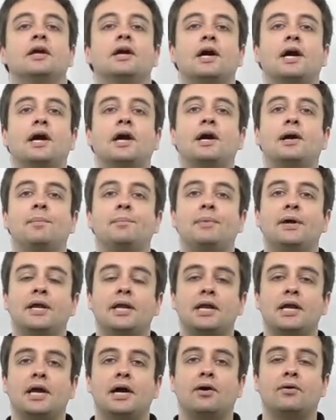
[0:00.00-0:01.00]
But
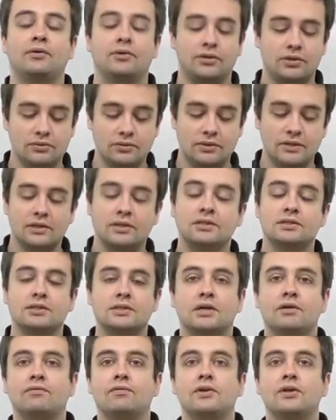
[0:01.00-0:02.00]
anyhow, using this
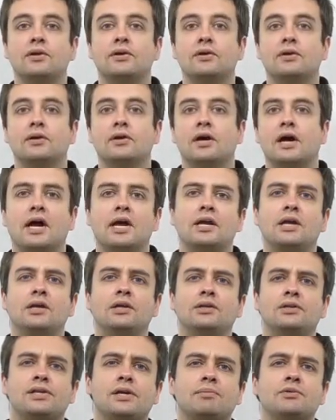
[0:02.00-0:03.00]
stuff here, I
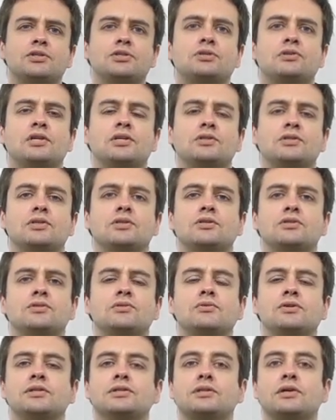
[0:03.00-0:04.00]
can demonstrate to the
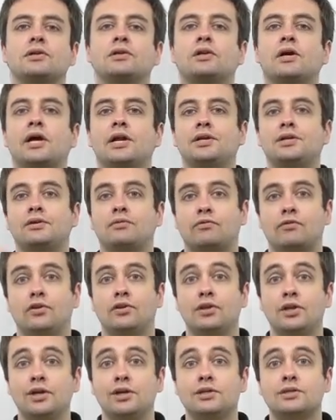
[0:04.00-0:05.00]
students a lot of
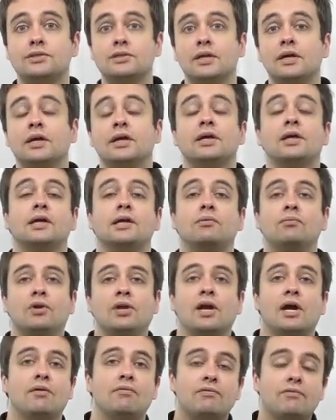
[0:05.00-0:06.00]
different things. And
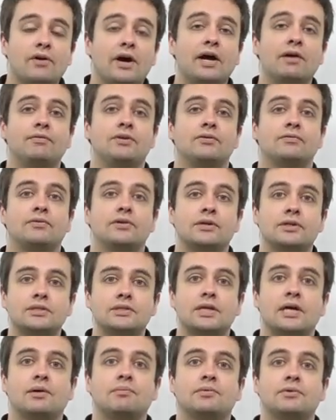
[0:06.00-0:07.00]
we have 5 different
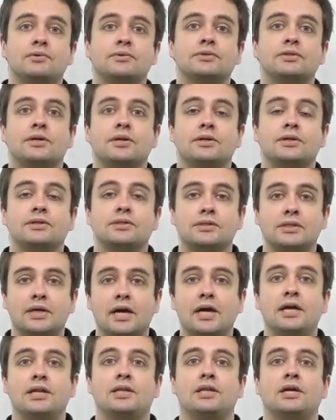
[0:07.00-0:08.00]
examples on the
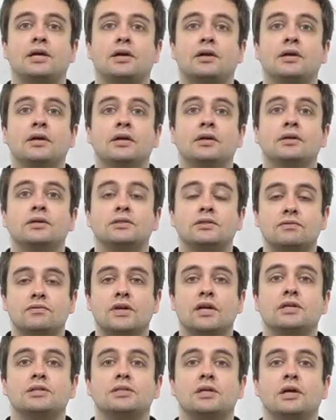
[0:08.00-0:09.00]
side there. So if
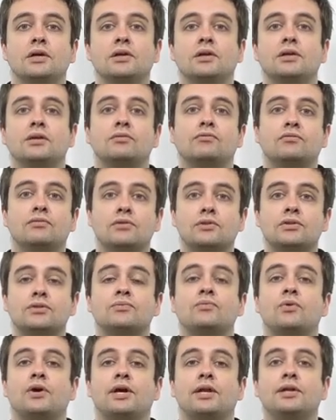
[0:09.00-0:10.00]
you guys take a look at the
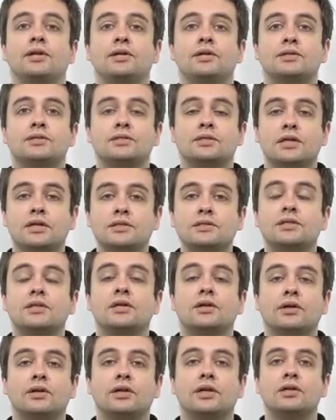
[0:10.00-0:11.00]
first one, it says
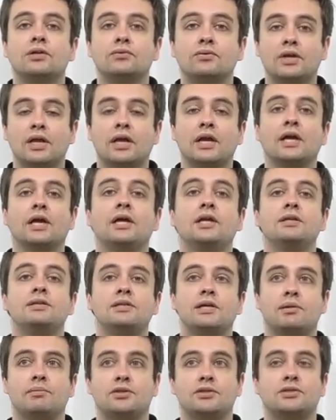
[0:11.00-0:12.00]
here that you can
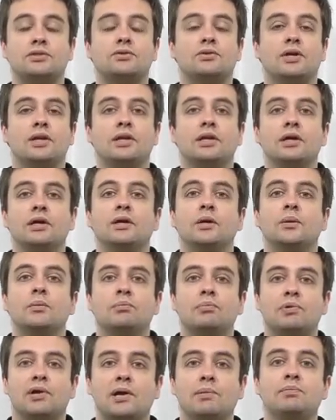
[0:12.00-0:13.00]
demonstrate
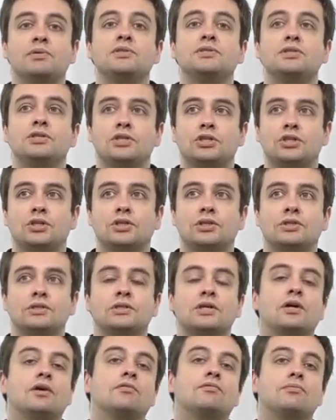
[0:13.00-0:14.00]
prepositions
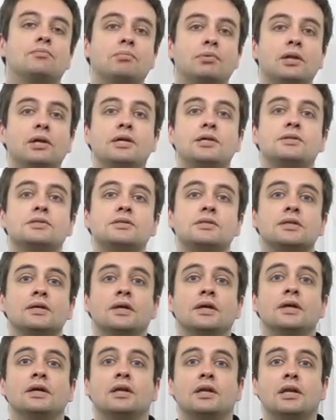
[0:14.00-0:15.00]
of place.
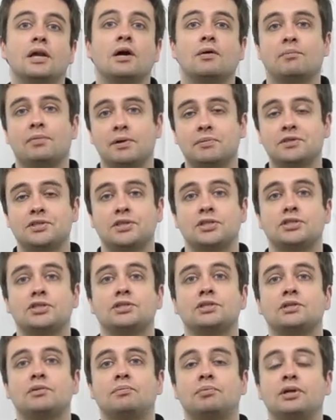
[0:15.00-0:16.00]
Now,
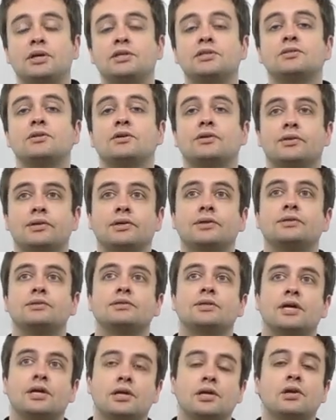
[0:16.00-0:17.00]
prepositions of place are
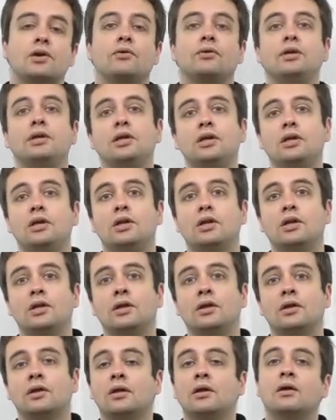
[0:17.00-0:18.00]
things like, you know,
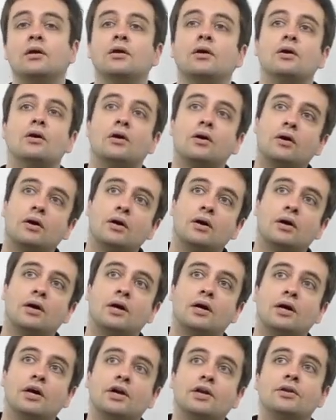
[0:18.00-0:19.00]
in,
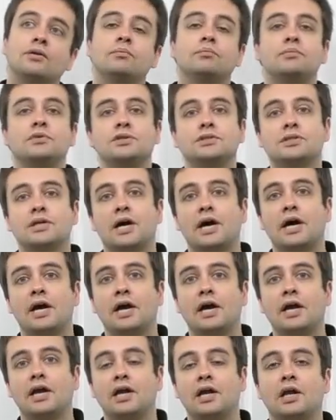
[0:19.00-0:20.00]
on,
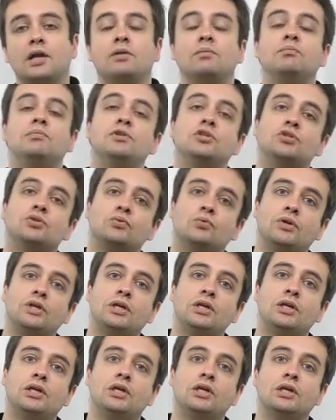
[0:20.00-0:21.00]
beside,
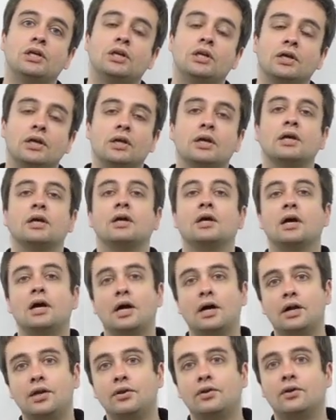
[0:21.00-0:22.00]
between,
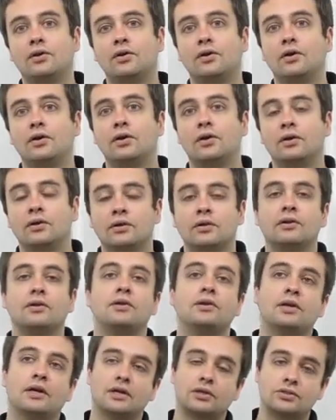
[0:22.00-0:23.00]
under,
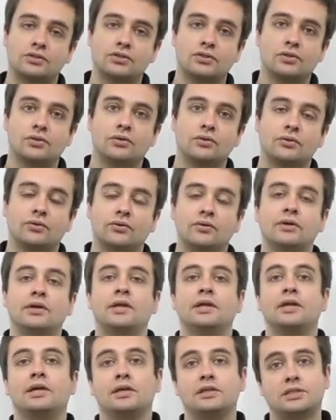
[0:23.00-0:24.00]
next to,
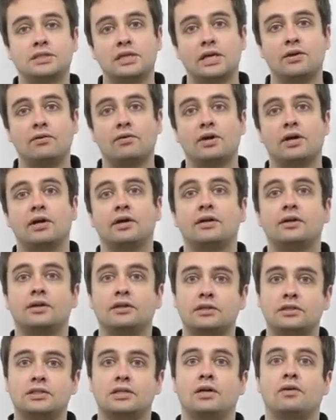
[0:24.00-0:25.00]
etc.,
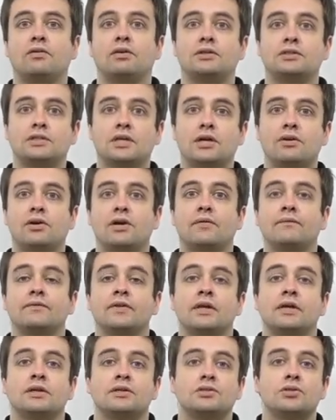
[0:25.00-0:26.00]
etc., etc.
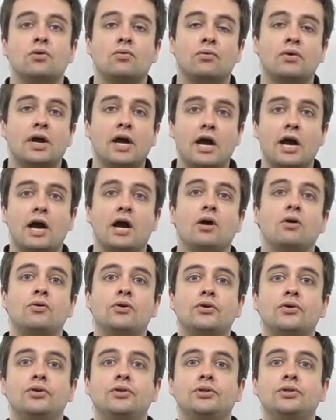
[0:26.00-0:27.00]
So
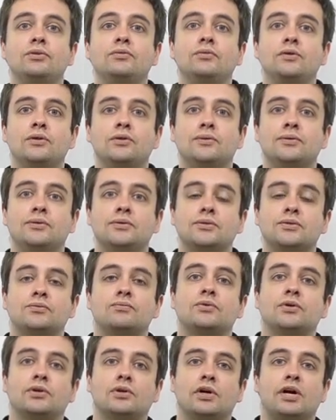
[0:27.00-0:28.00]
how could you use
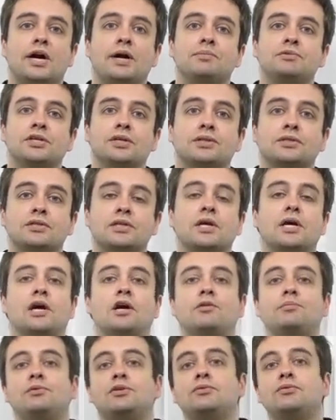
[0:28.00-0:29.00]
real objects to
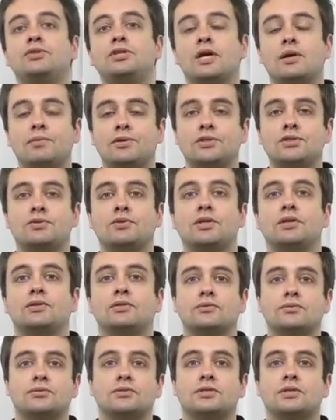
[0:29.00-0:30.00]
help you demonstrate
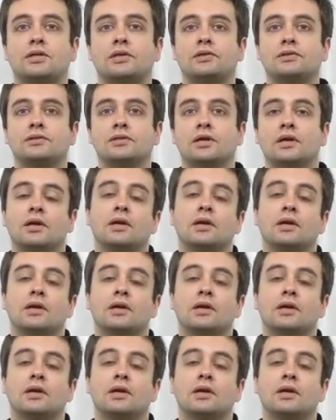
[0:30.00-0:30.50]
those things?